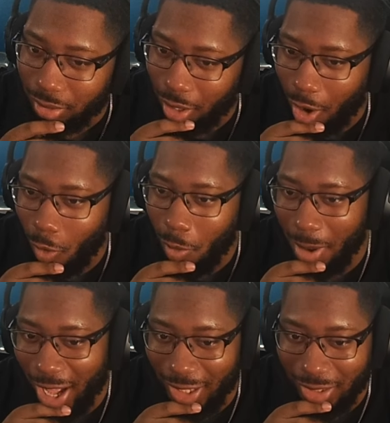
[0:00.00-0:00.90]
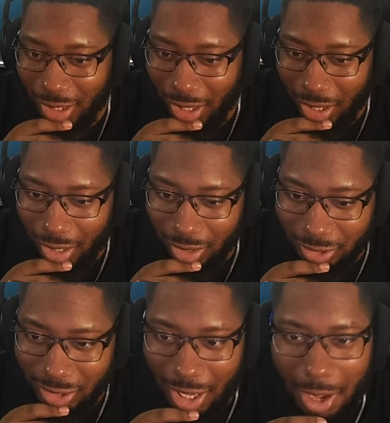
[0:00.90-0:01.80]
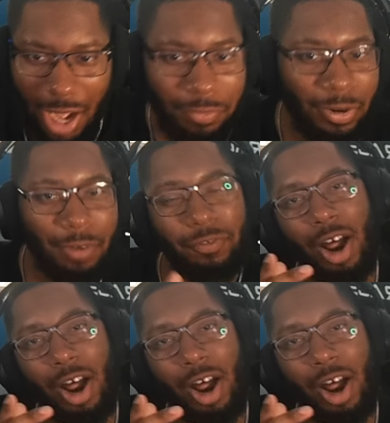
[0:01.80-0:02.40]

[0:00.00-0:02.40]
Oh my gosh. And I I,